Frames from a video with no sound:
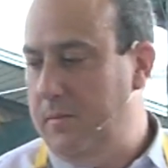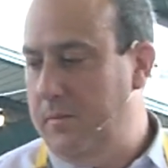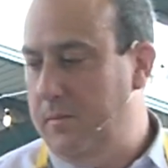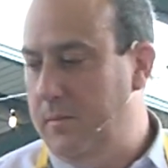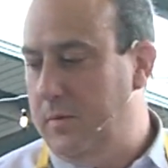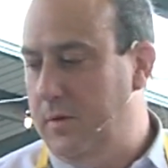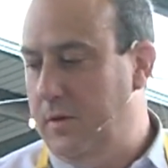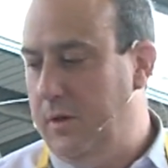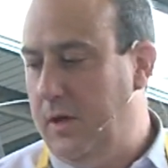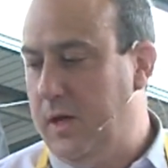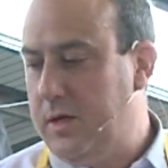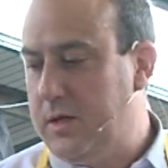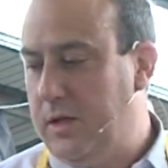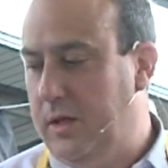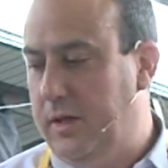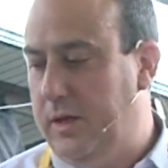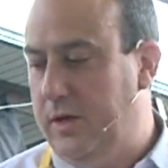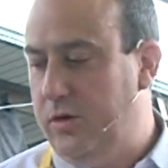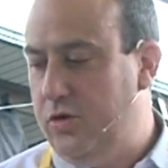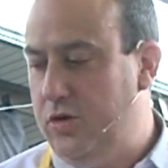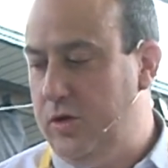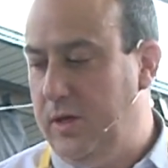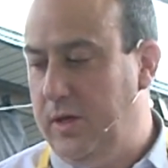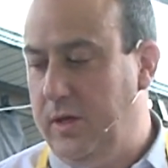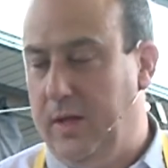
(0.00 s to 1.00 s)

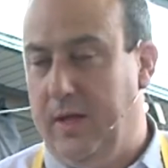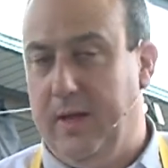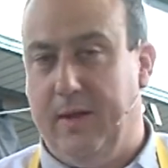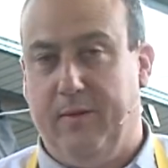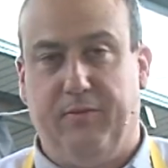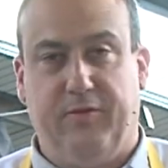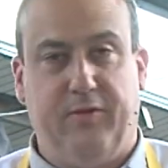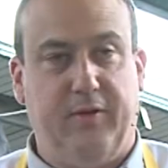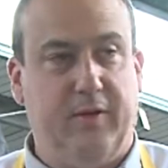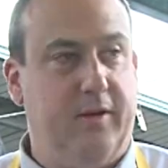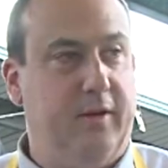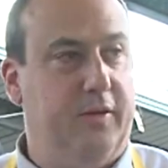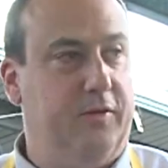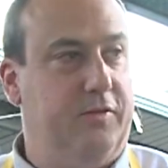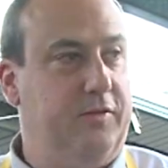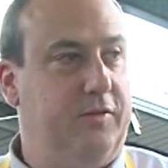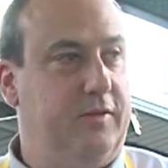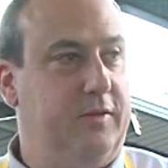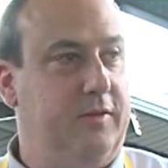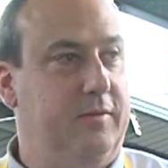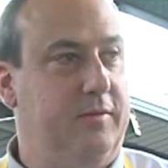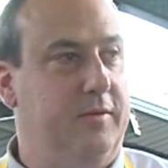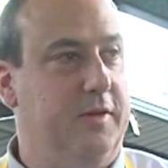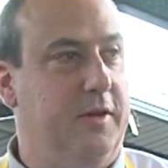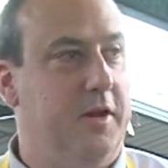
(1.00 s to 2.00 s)
Luckily she lives in
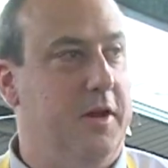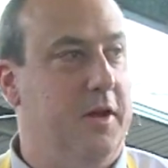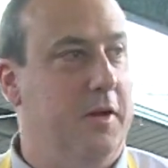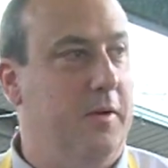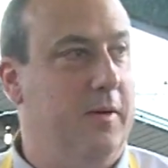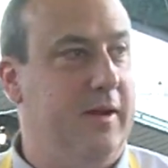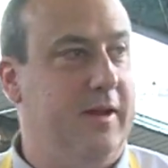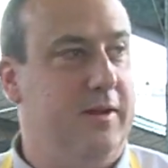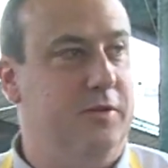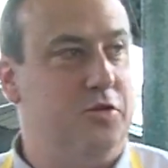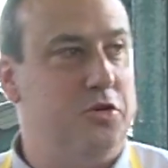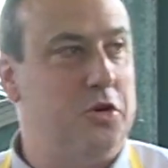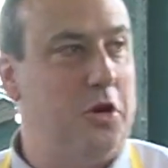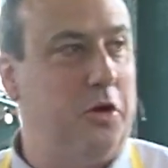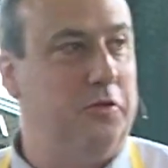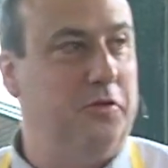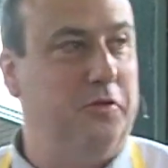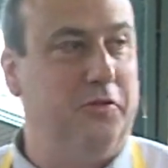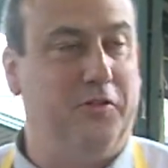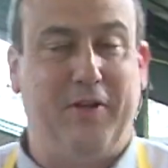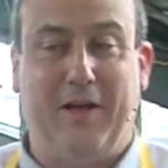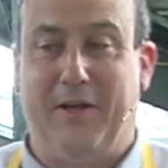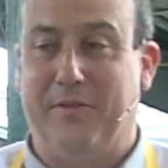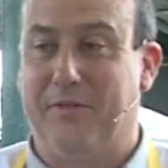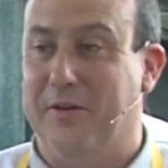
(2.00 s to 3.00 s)
in
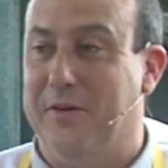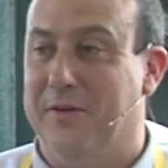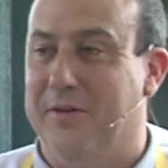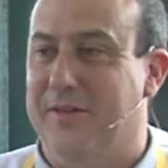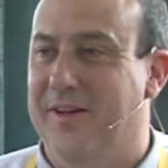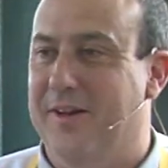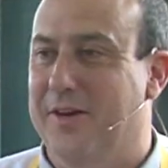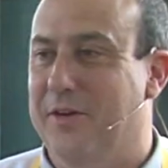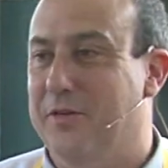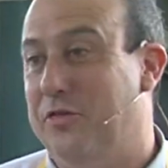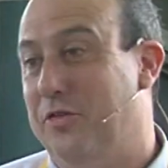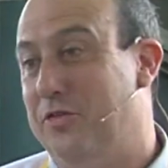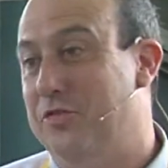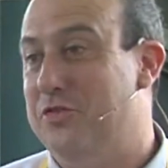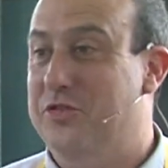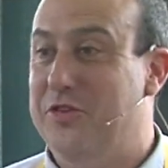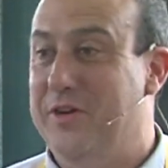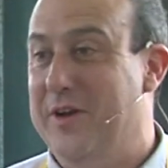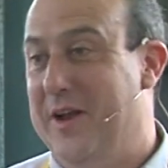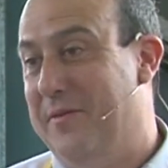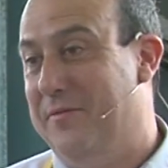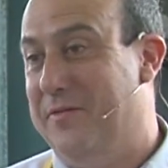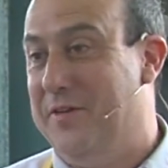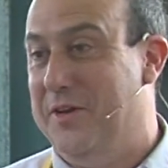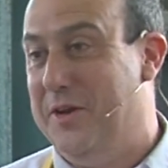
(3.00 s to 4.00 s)
Charleston, South Carolina, so she
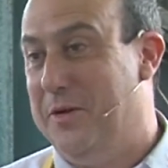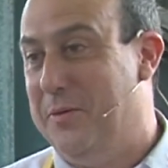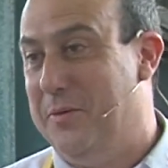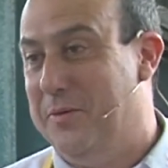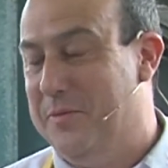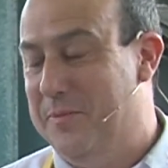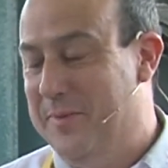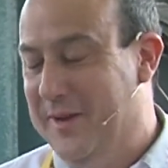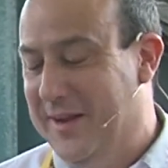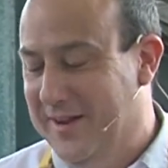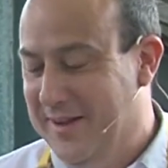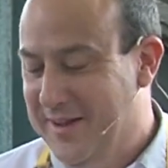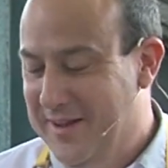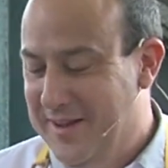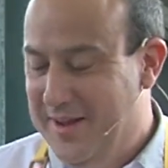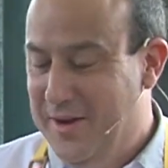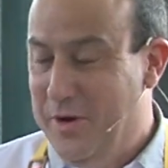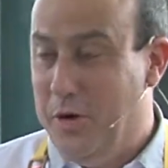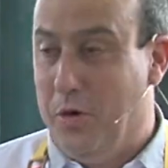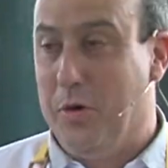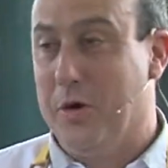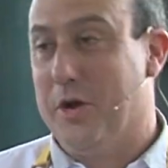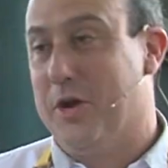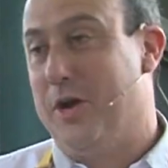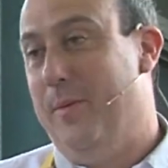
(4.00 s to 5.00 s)
didn't have to deal with it.
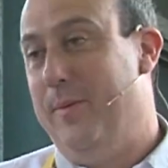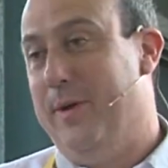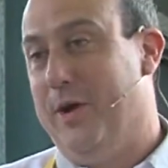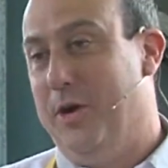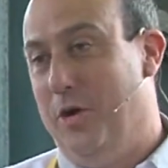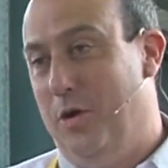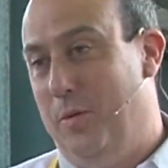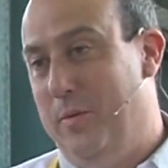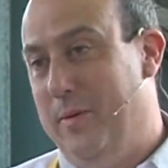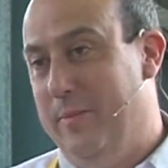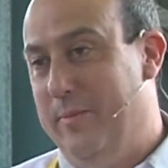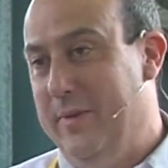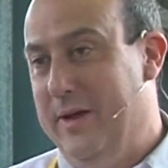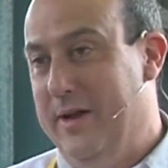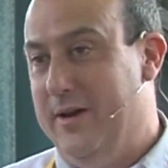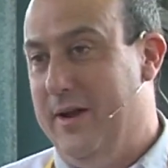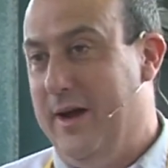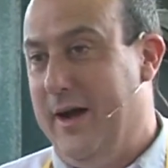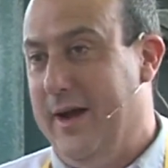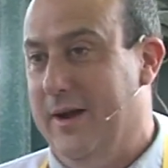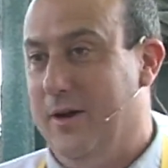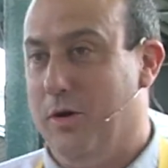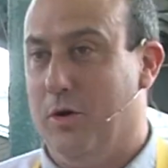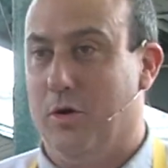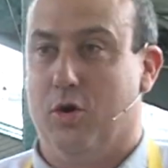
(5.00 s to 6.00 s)
Or coming home at
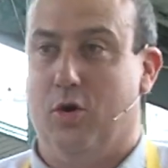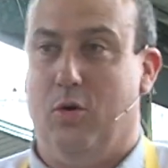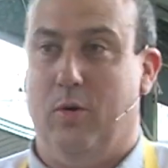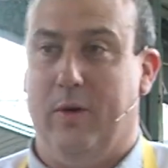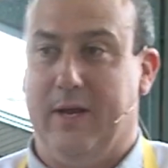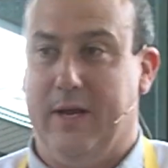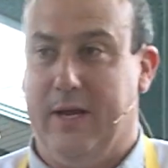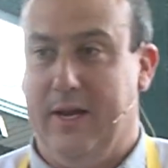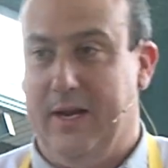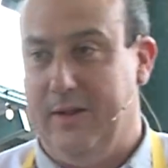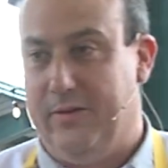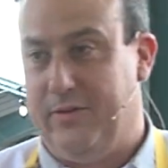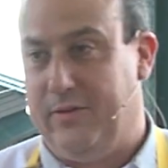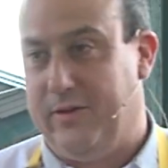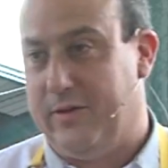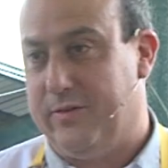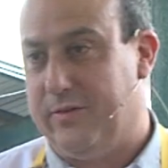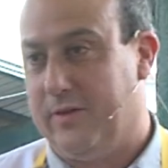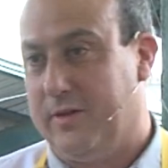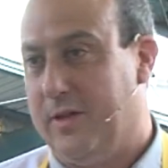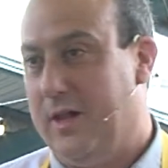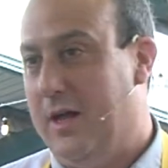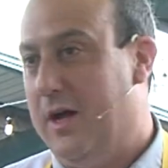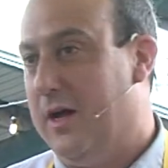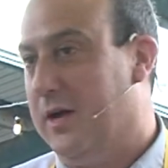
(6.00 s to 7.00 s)
midnight, or going in at 6
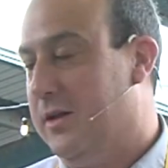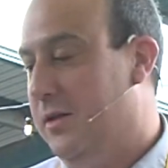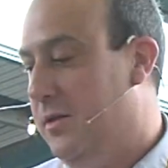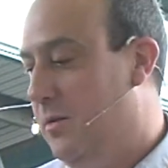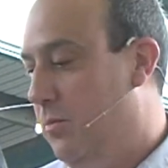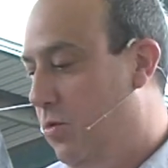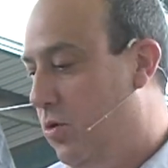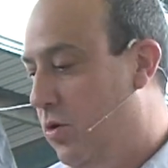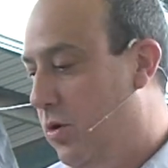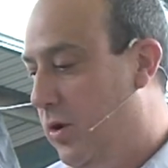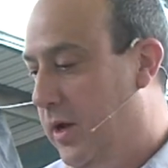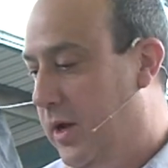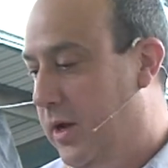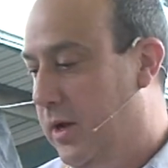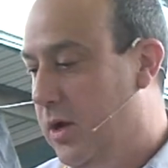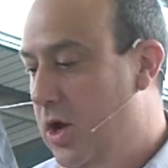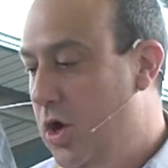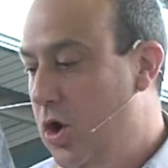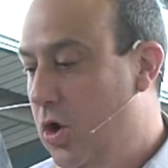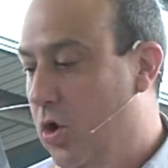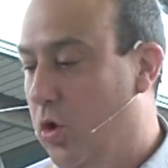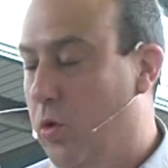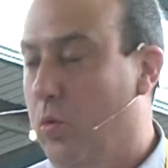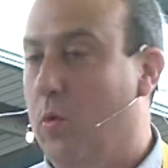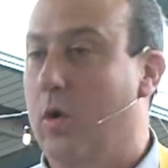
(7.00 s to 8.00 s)
o'clock in the morning,
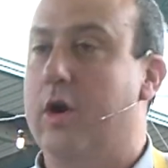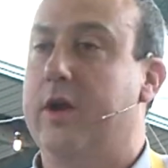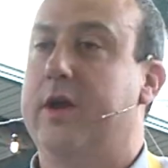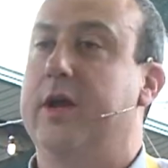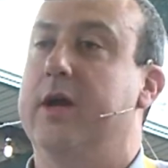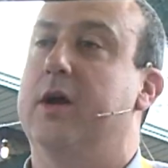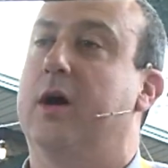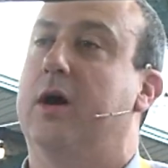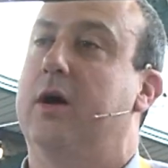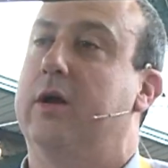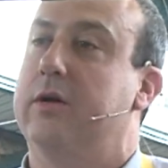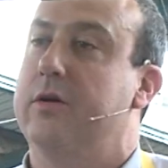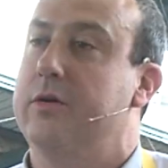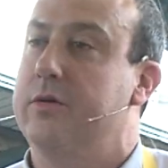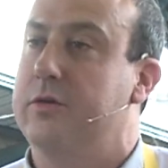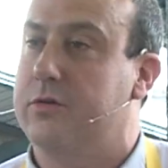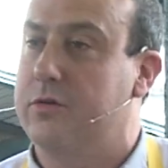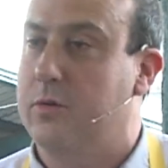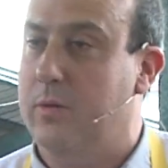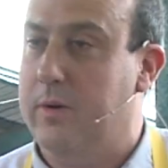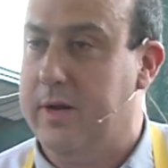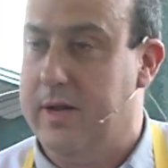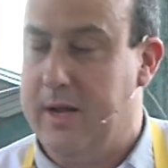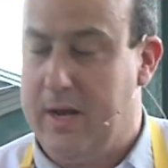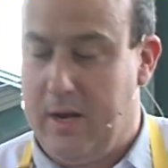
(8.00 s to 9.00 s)
or working
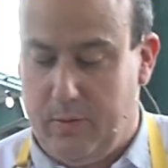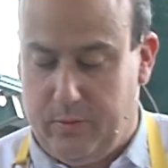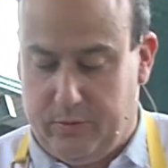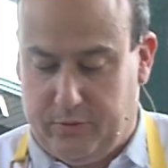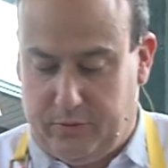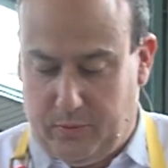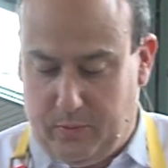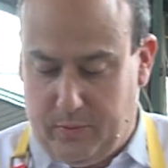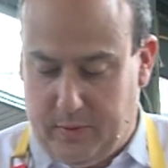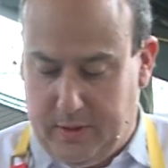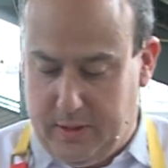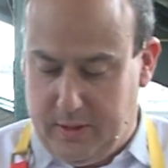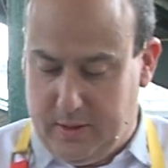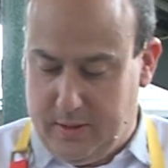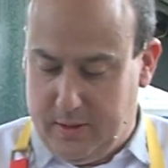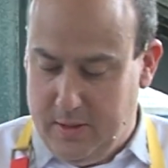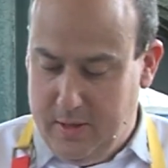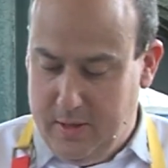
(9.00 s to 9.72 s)
120 hours a week.